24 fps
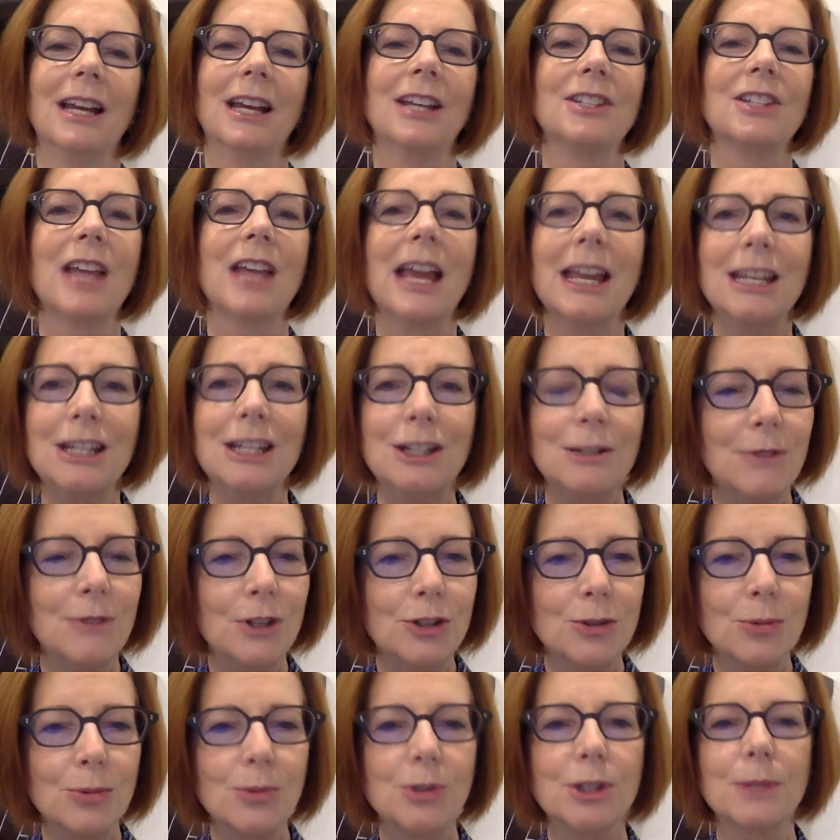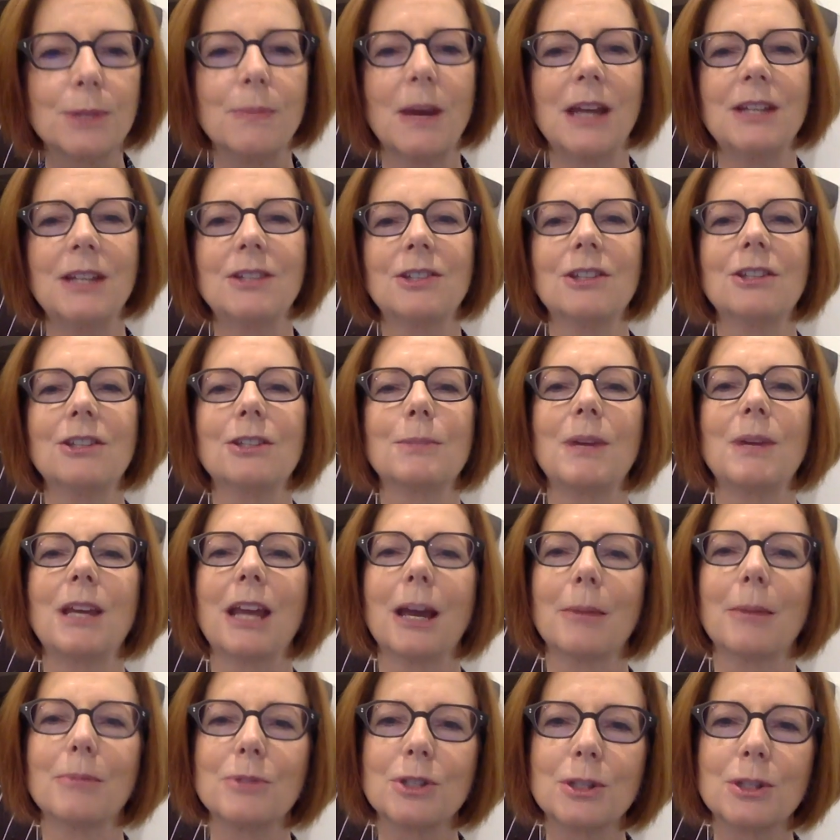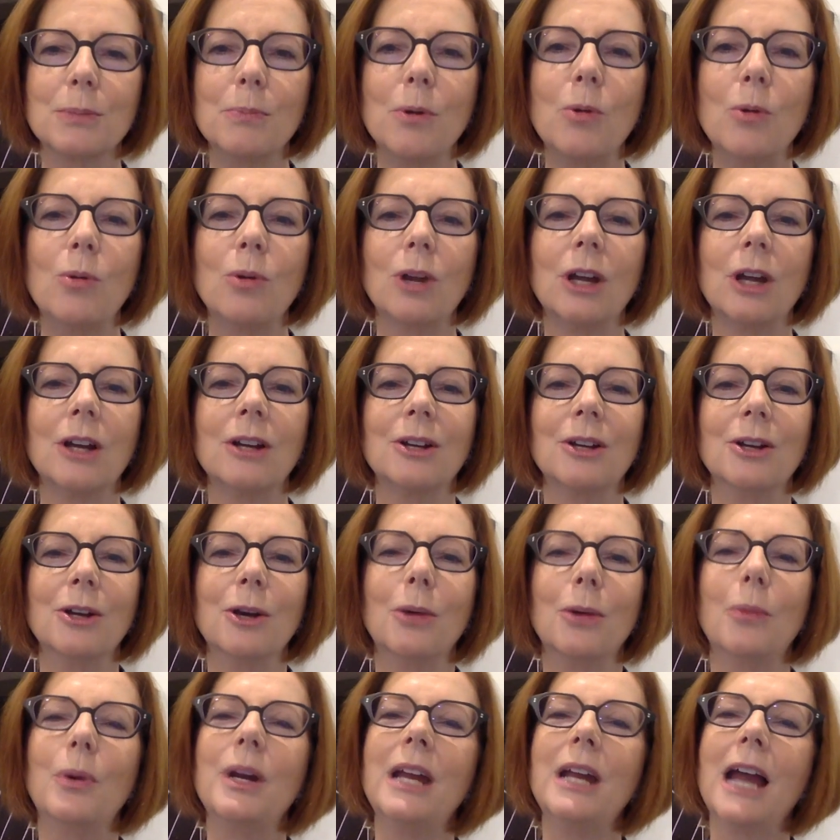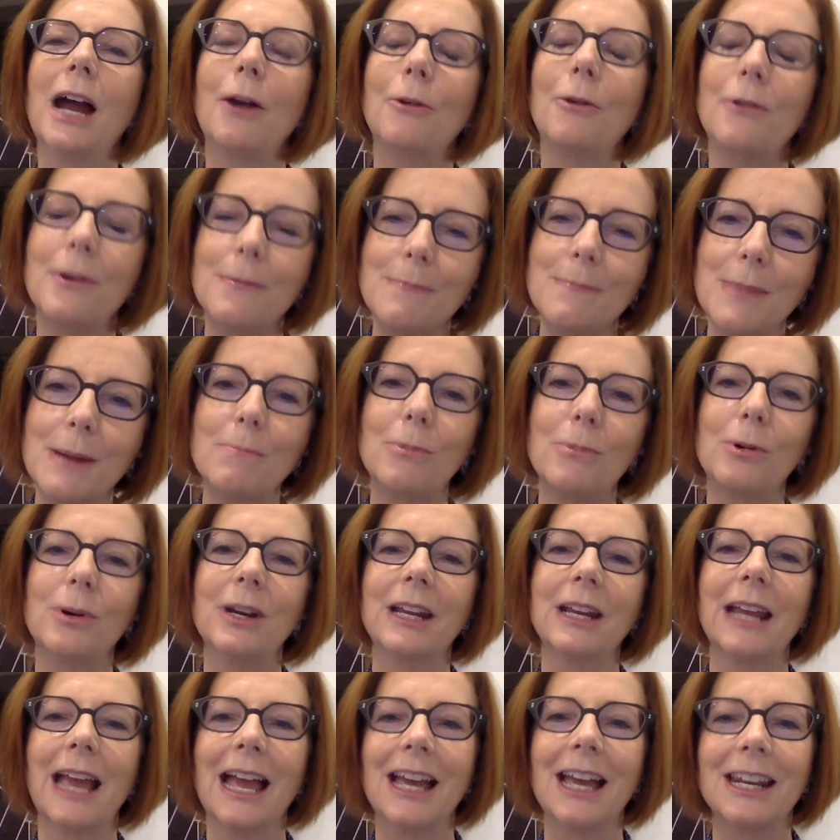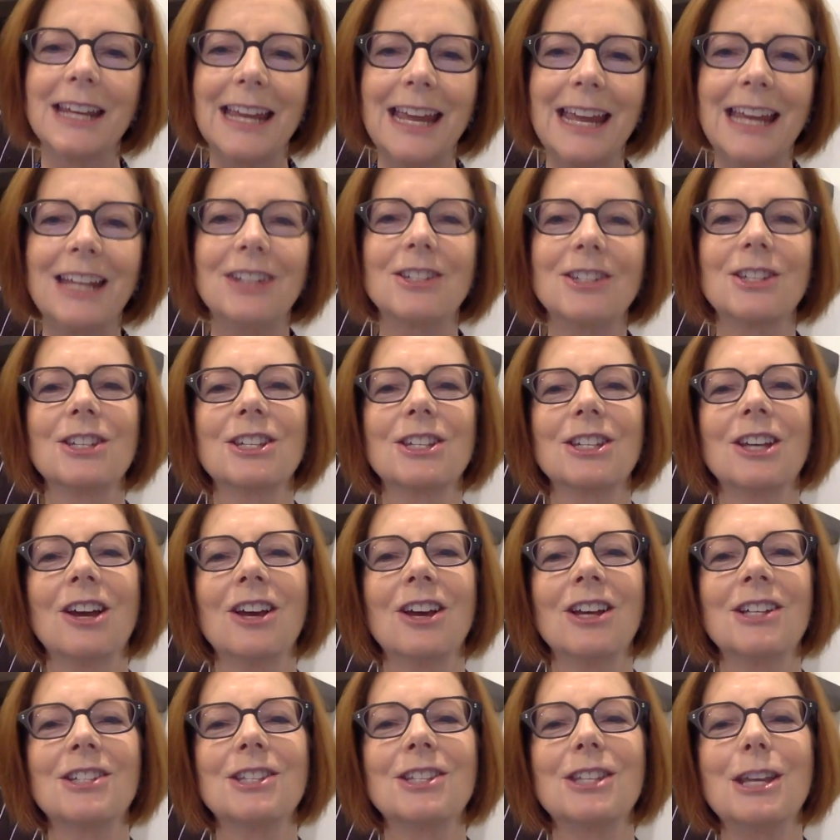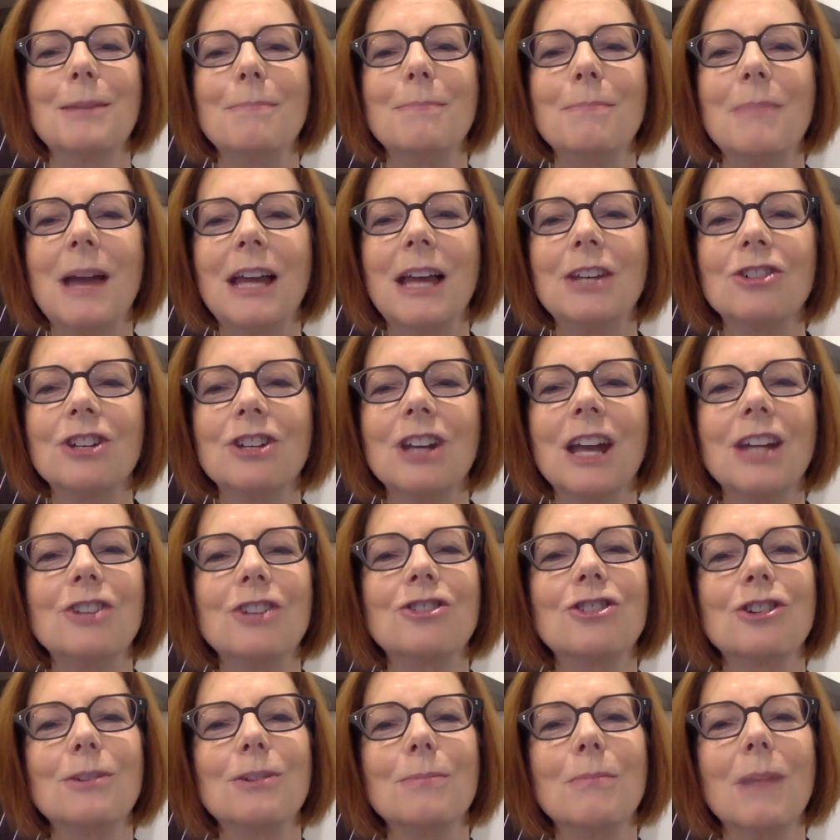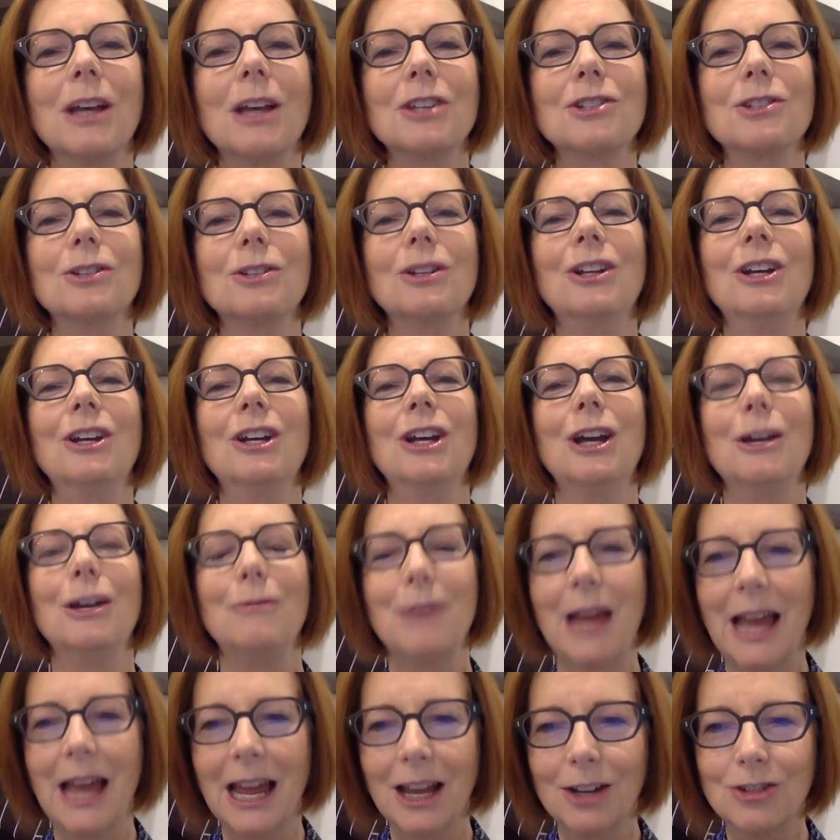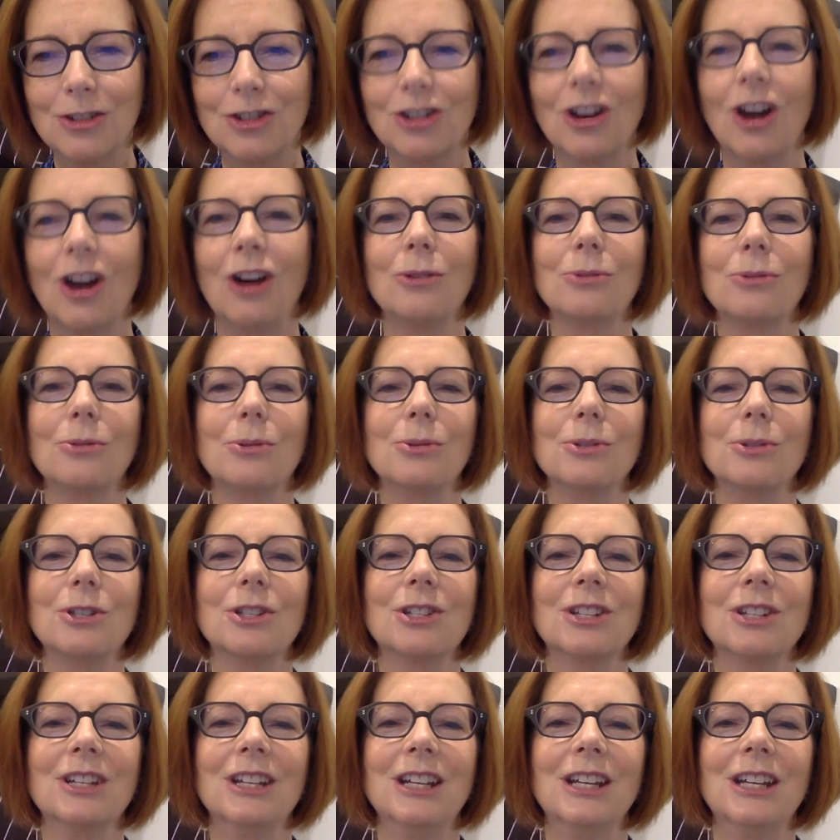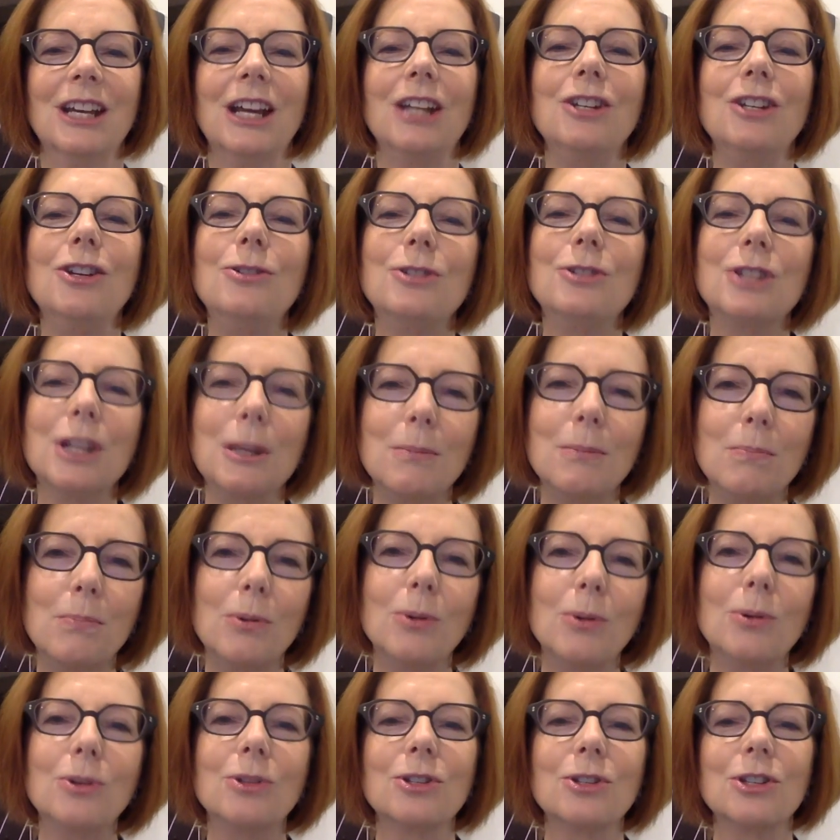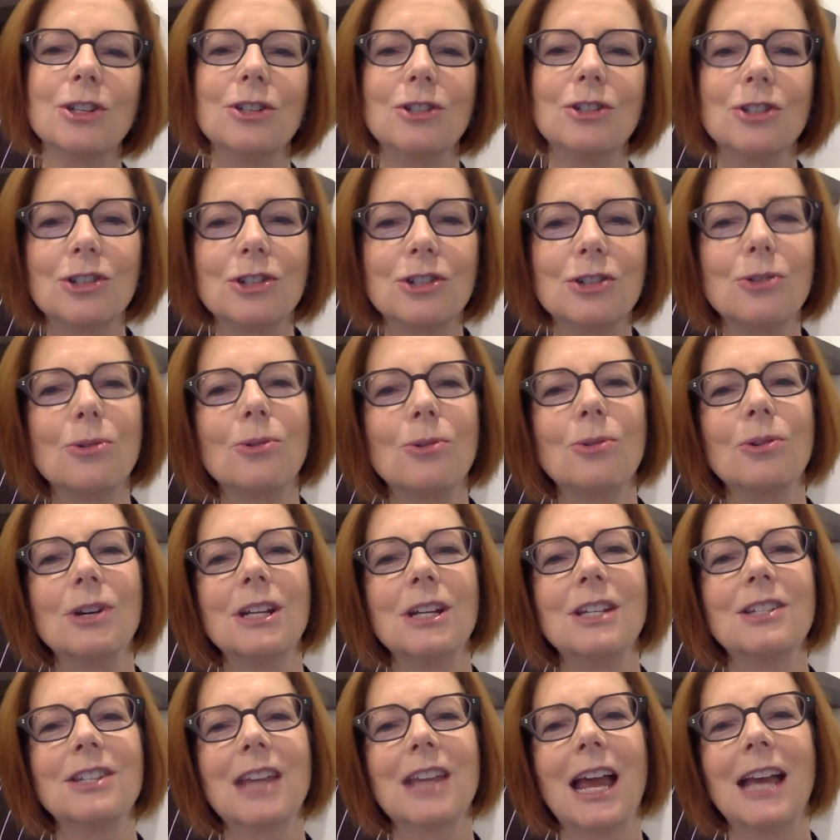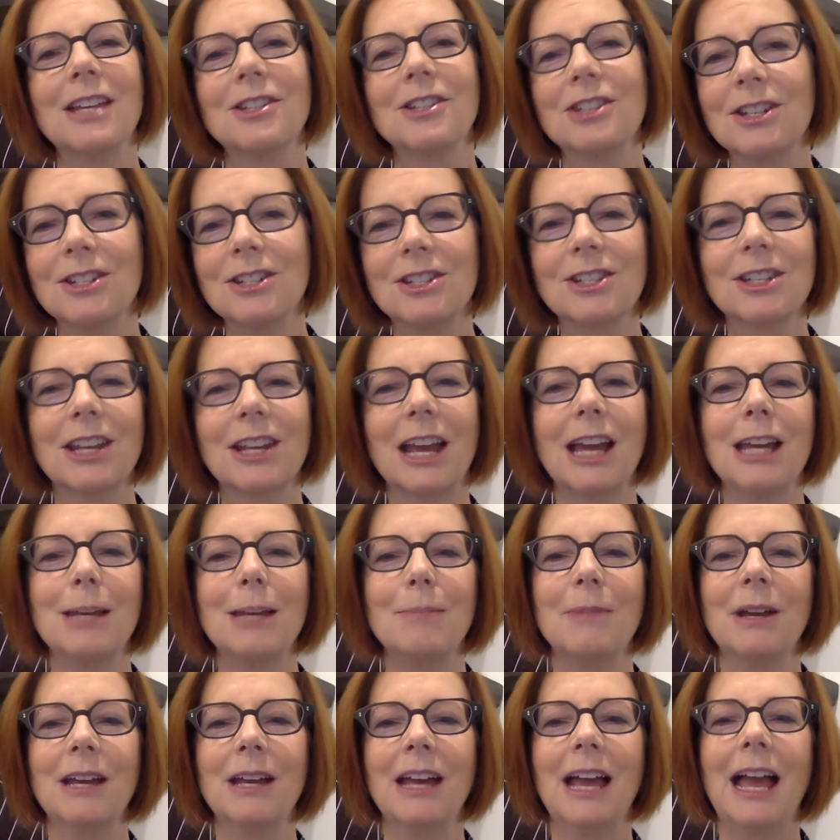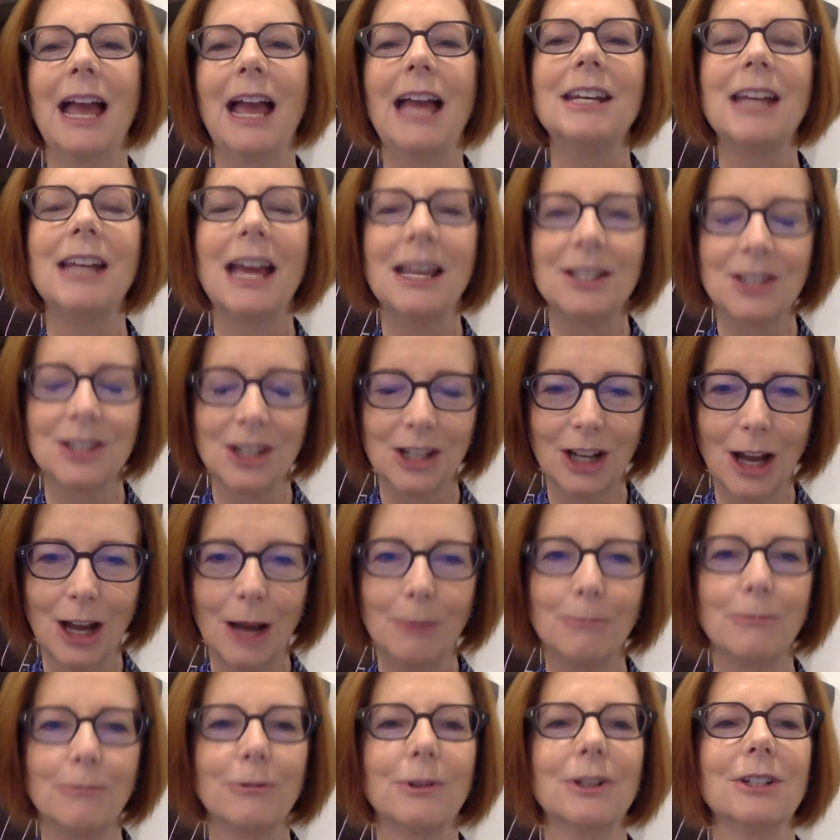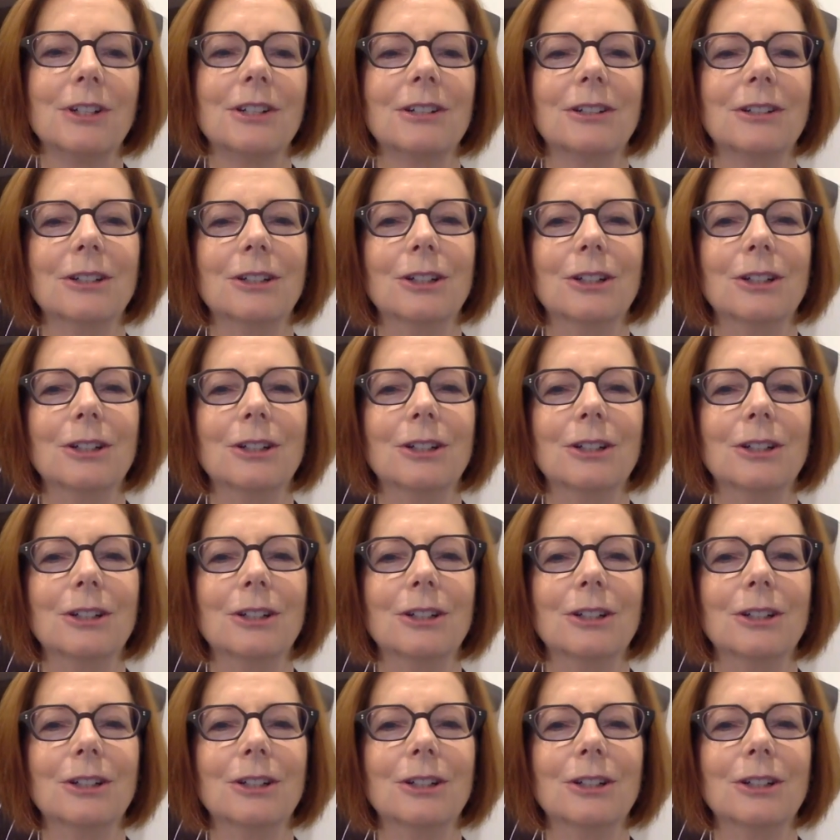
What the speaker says: As our individual spaces become smaller, we are remembering how to exercise the imagination muscle of our childhoods and using books and stories as an escape and as a comfort.